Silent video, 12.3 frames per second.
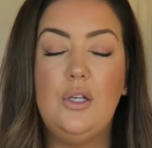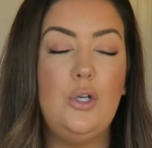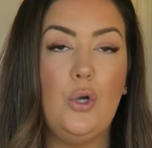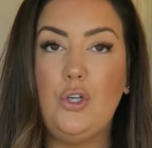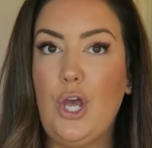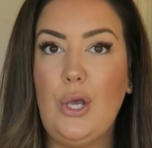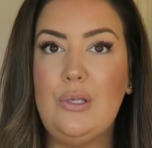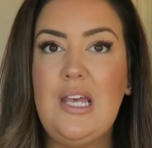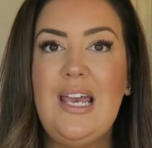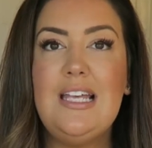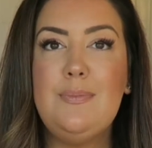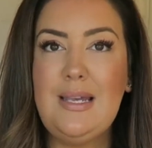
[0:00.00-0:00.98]
God knows.
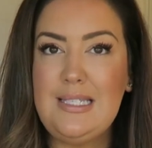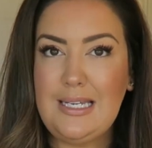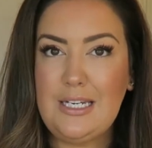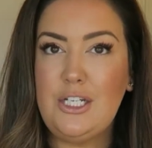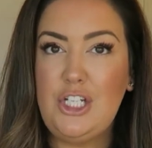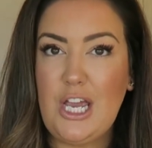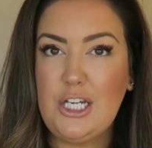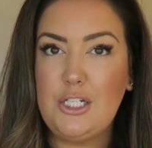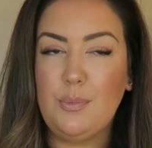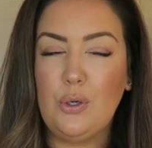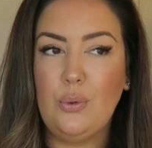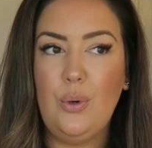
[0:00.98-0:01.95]
It's basically an
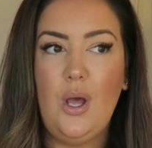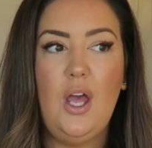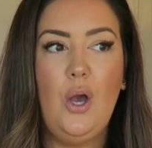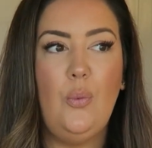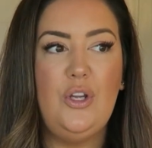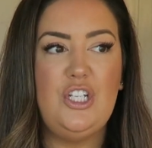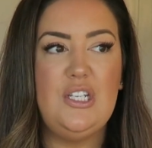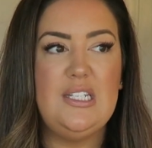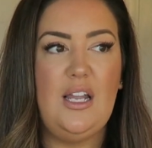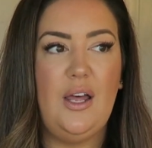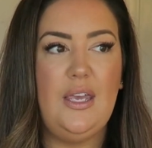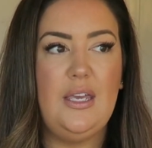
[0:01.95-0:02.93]
injectable, which
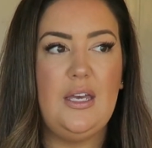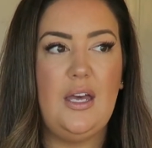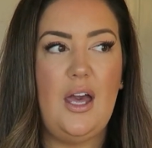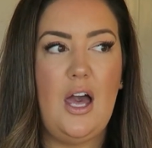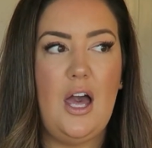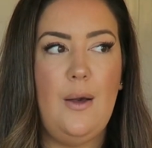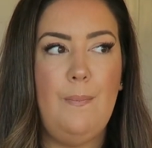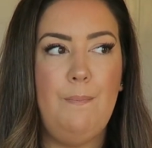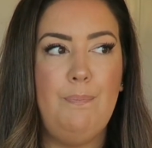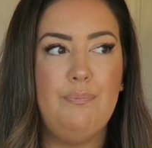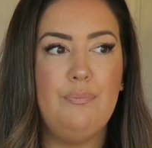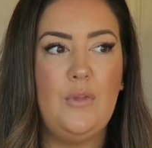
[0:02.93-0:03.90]
is like
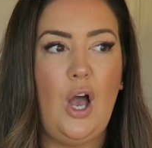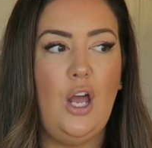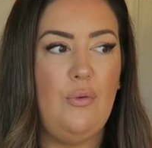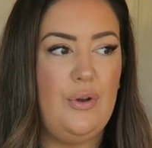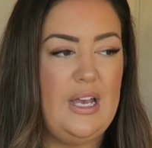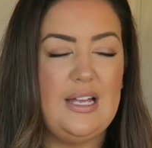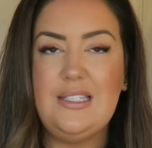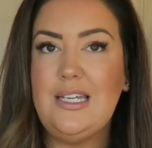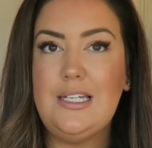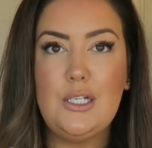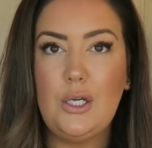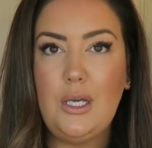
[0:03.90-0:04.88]
hyaluronic
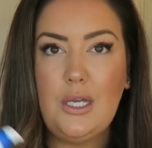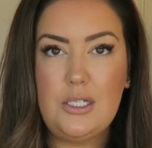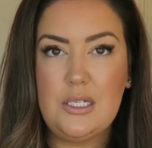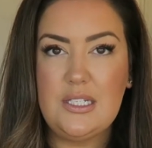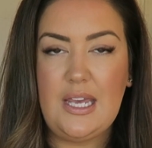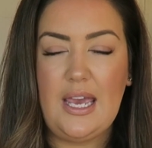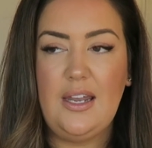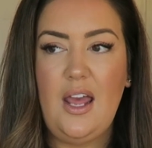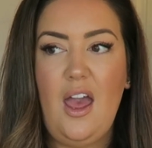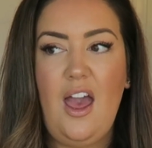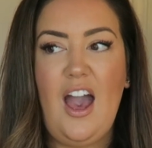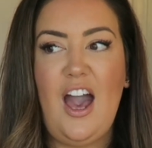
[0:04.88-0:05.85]
acid into your skin.
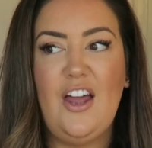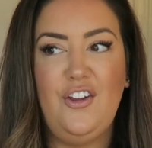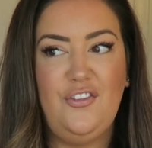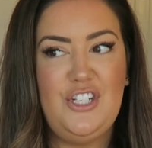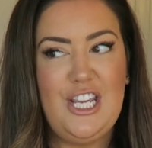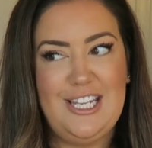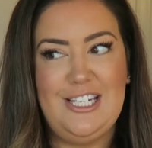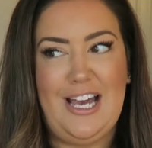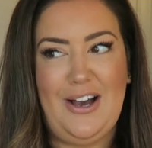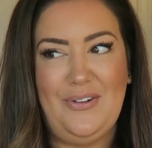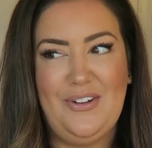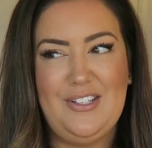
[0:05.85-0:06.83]
And I've chickened
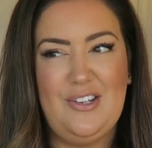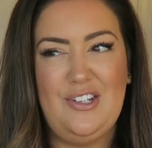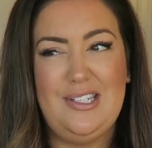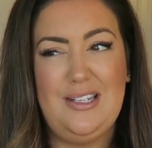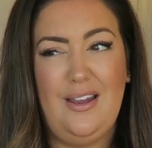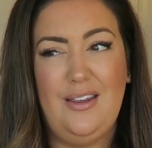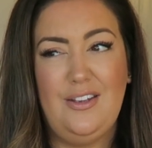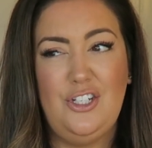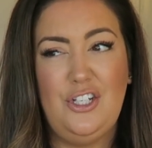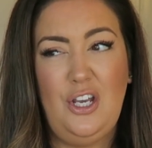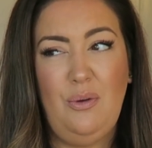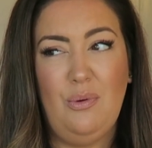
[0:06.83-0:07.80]
out because I was just like,
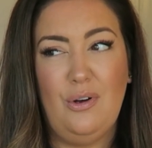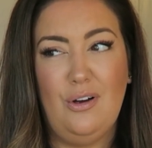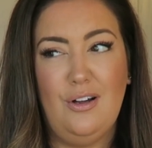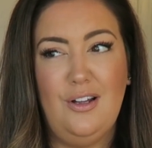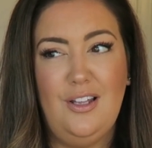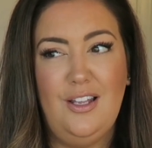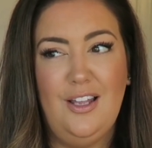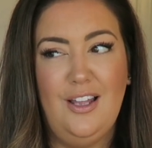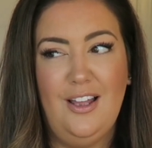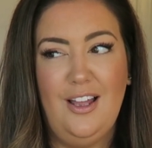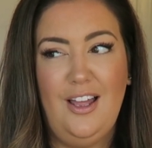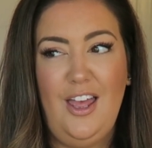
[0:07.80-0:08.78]
do you know what?
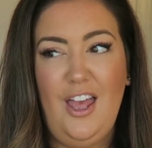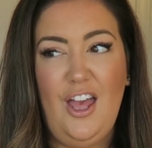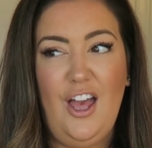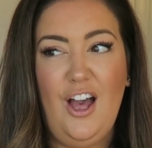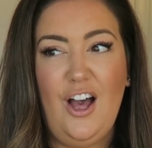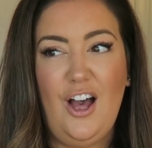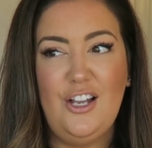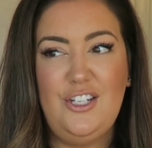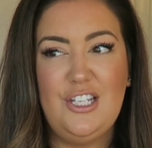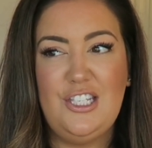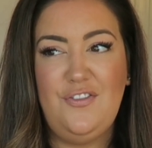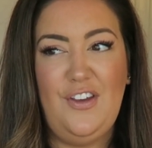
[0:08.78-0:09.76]
I
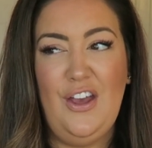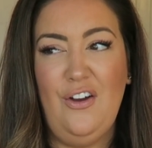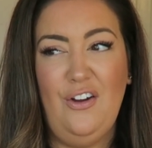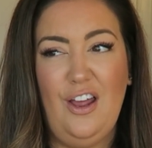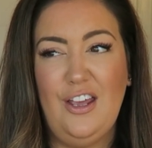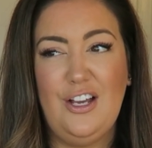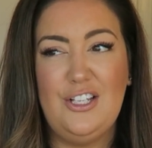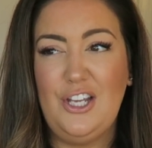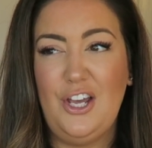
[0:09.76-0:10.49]
just feel like I